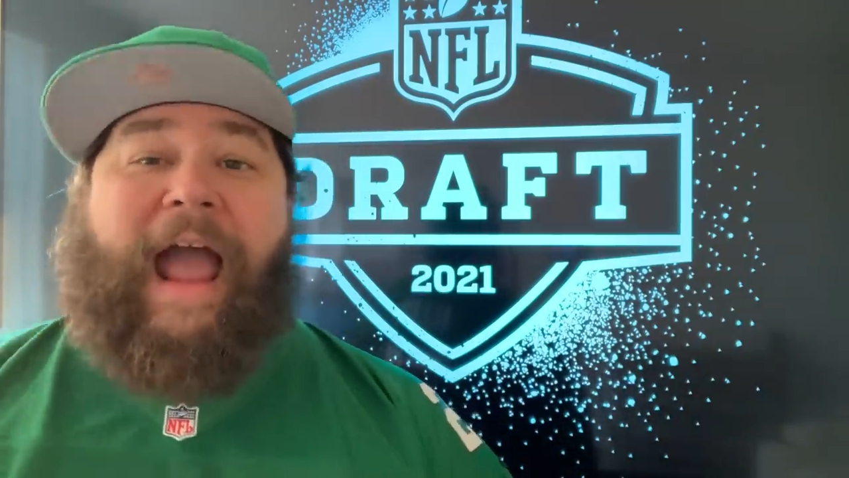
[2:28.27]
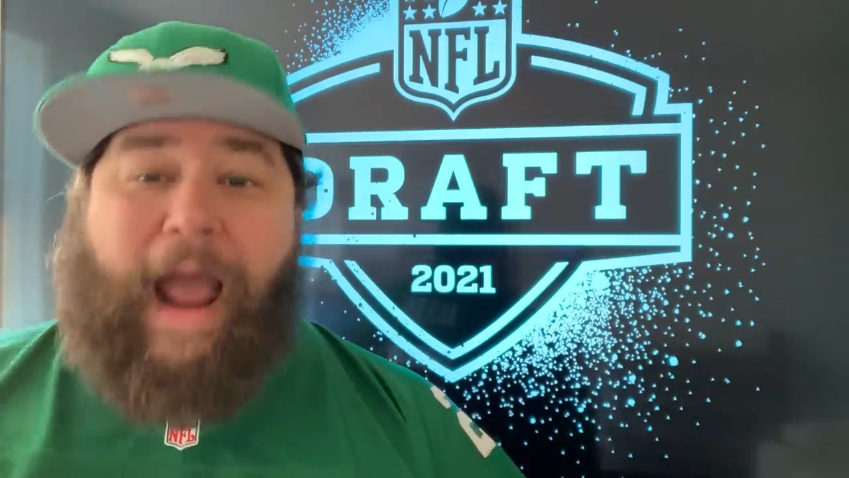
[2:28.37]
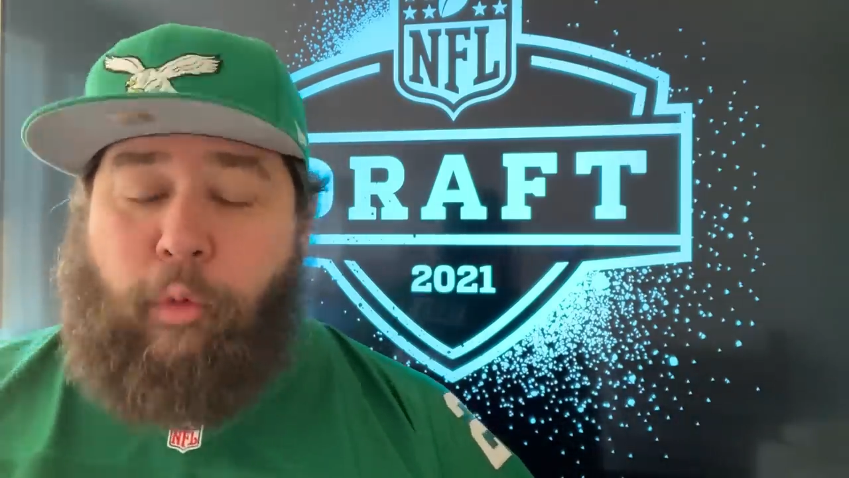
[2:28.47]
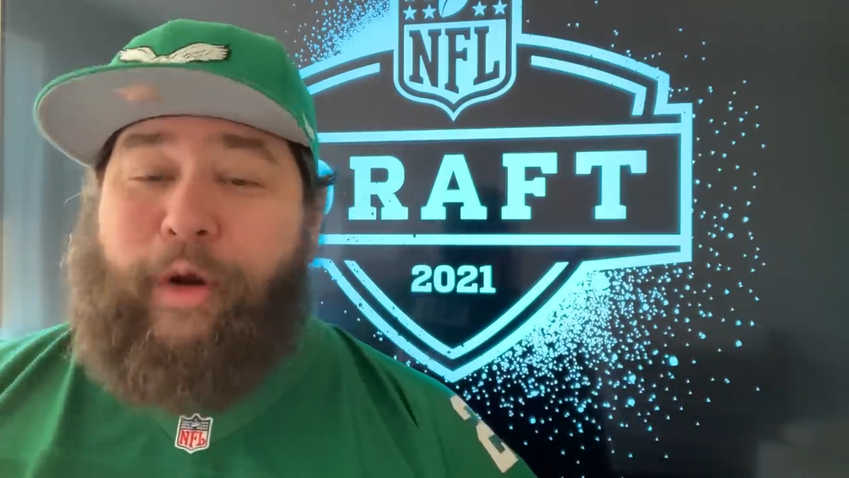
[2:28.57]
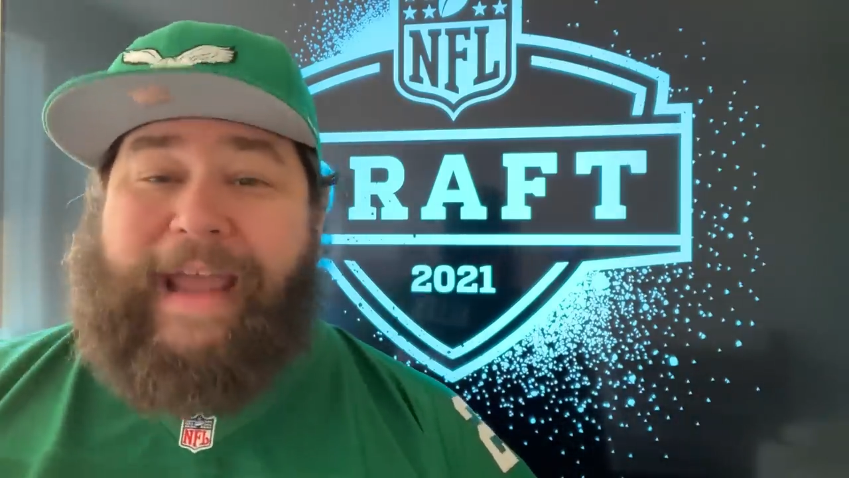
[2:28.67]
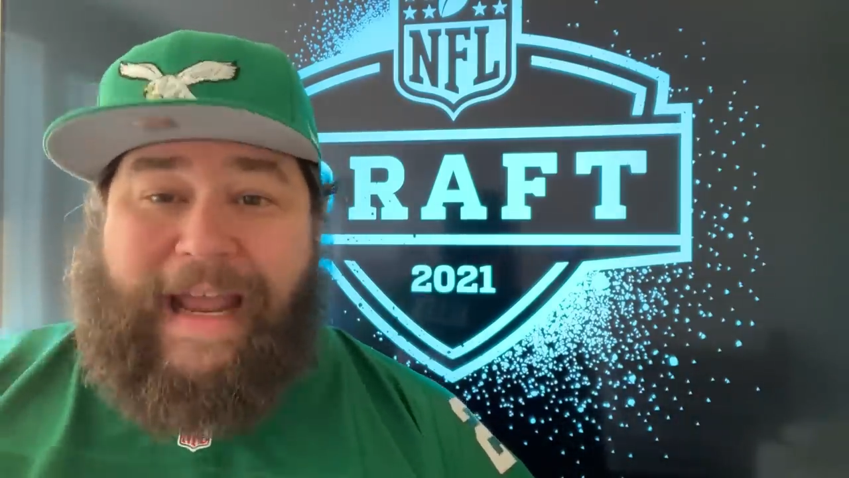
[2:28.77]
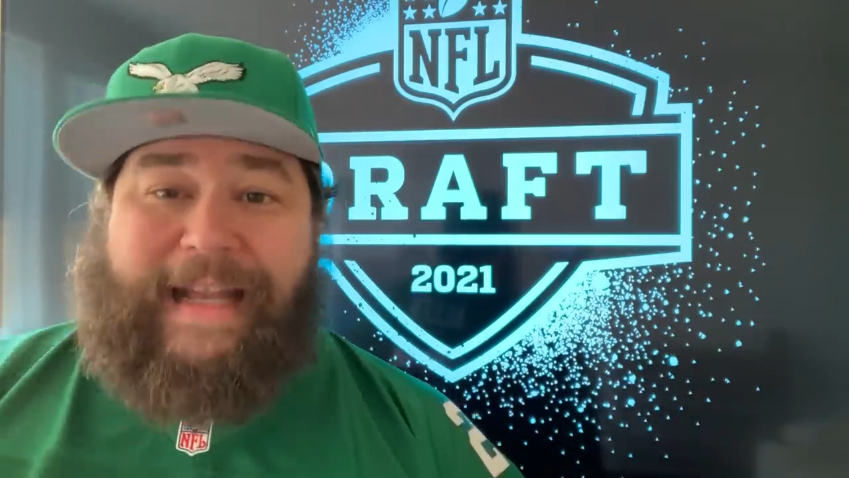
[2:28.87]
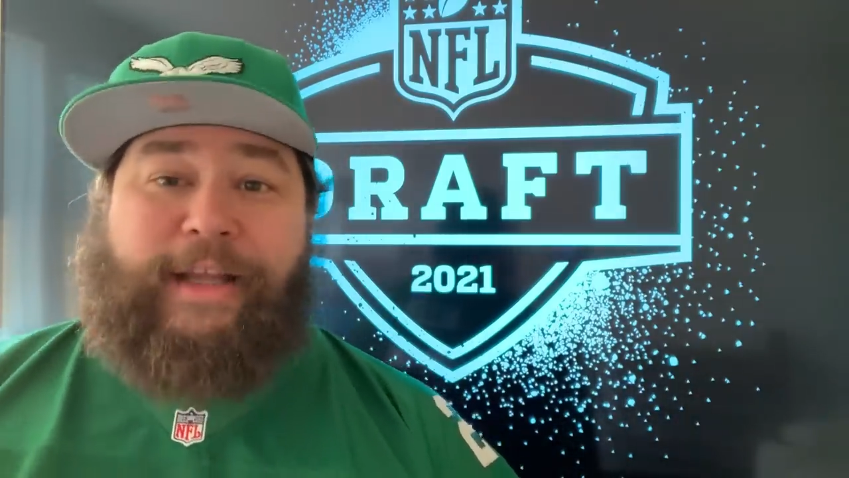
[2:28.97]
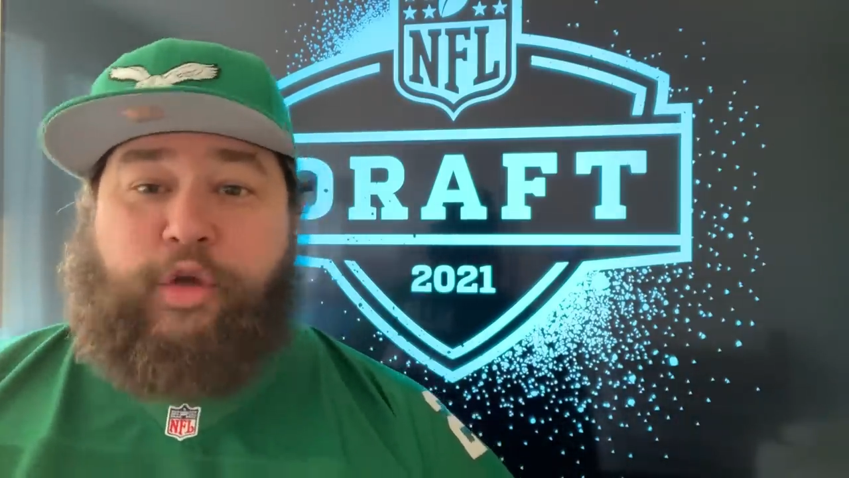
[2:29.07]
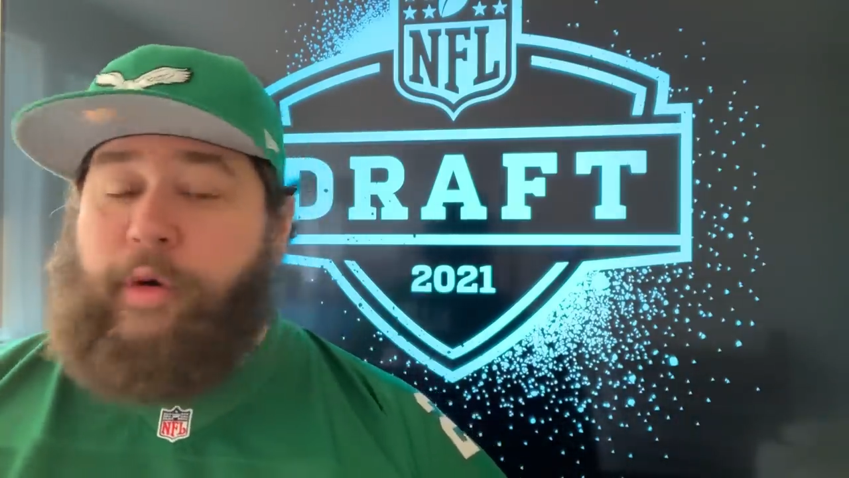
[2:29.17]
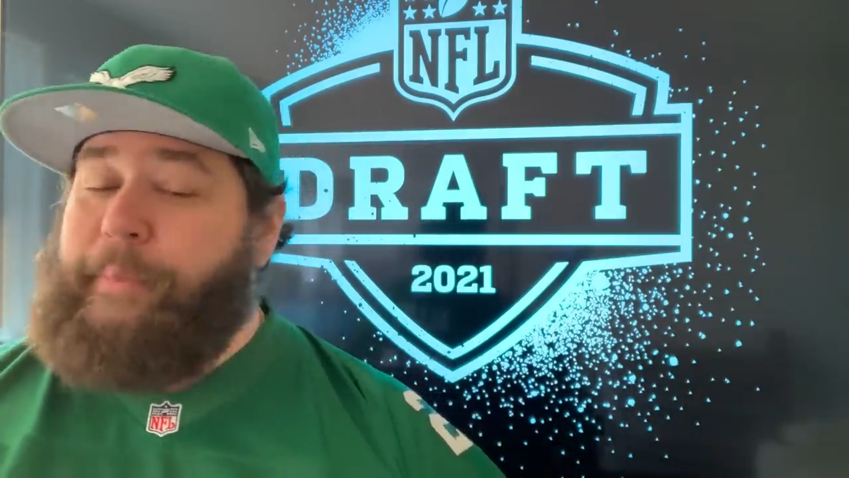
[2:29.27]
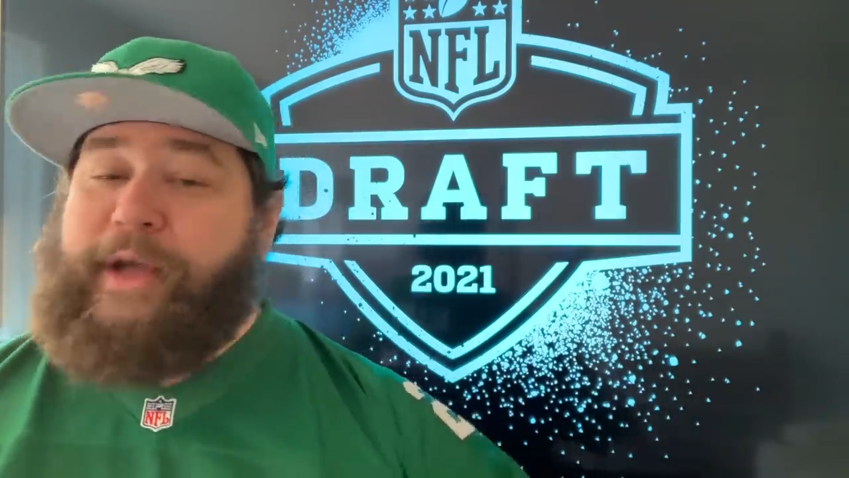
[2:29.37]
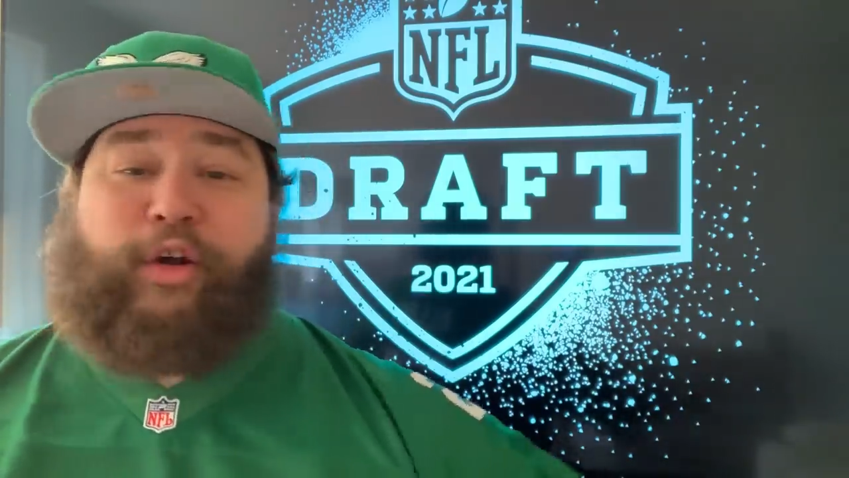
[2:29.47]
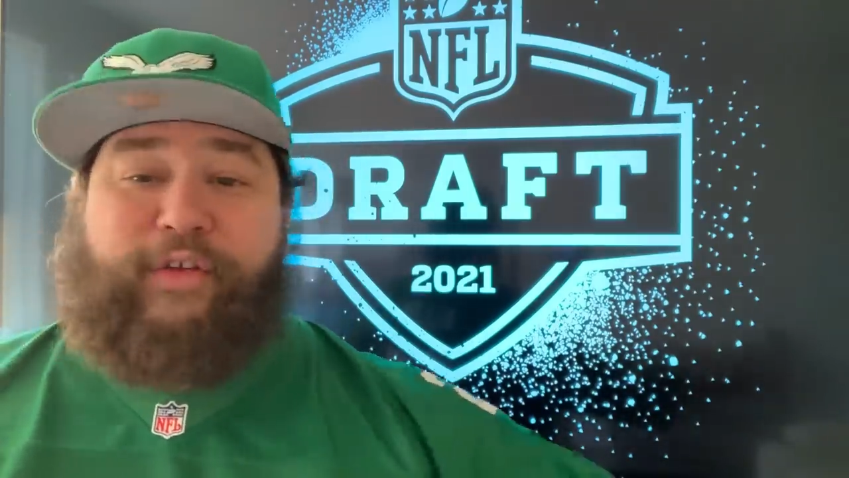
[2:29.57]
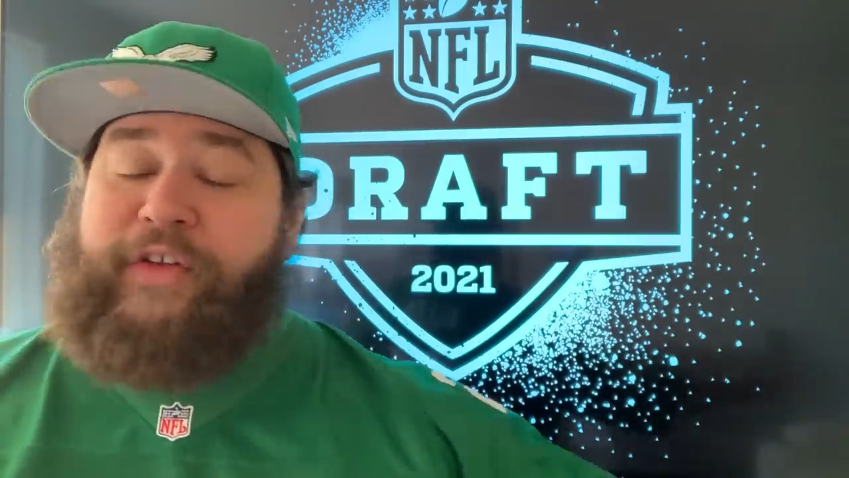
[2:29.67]
and we're getting into it.
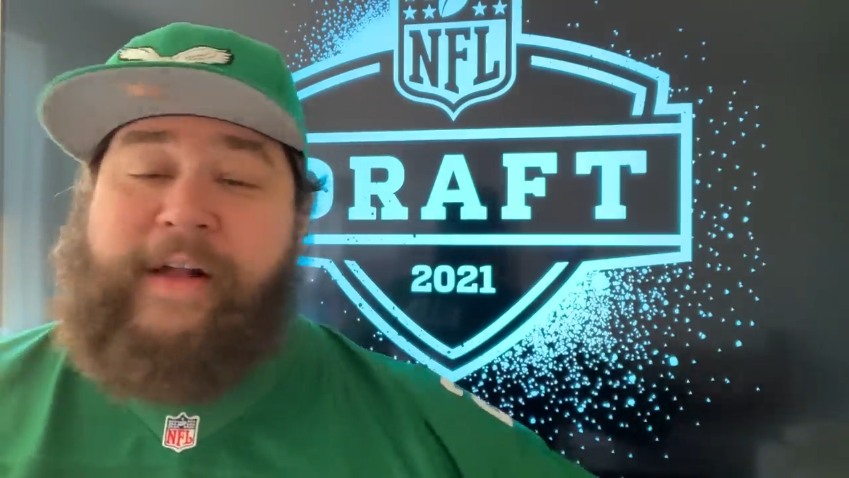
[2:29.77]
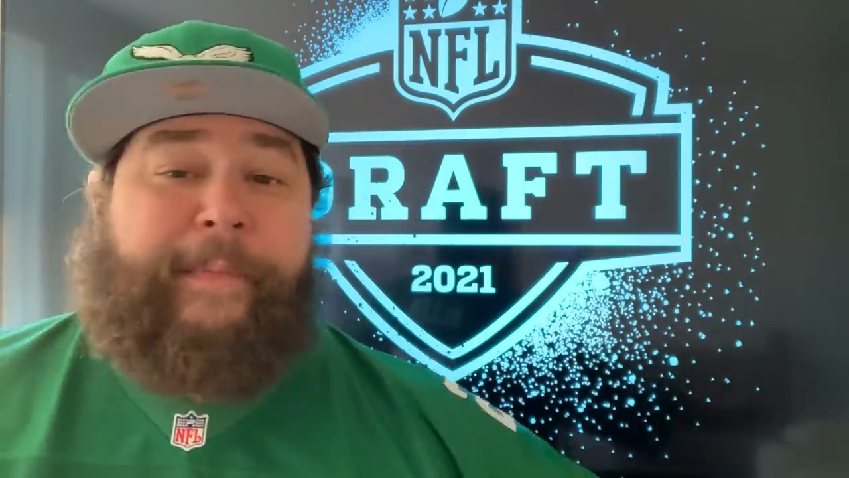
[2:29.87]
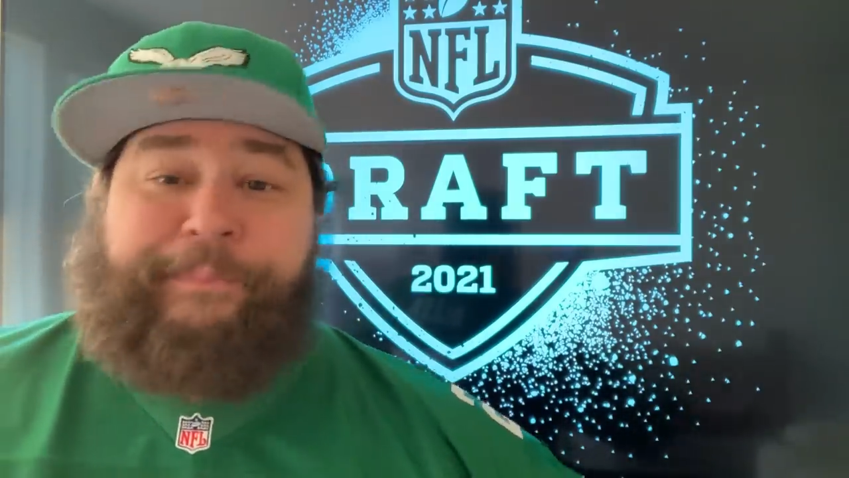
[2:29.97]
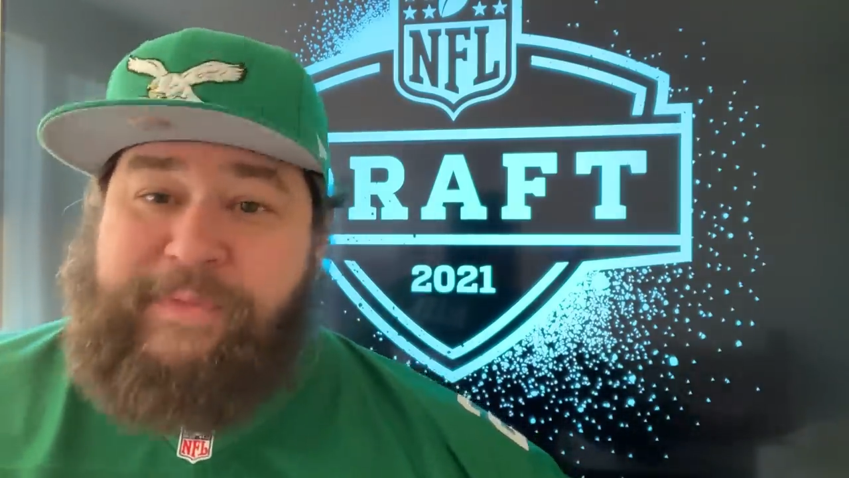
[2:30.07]
Because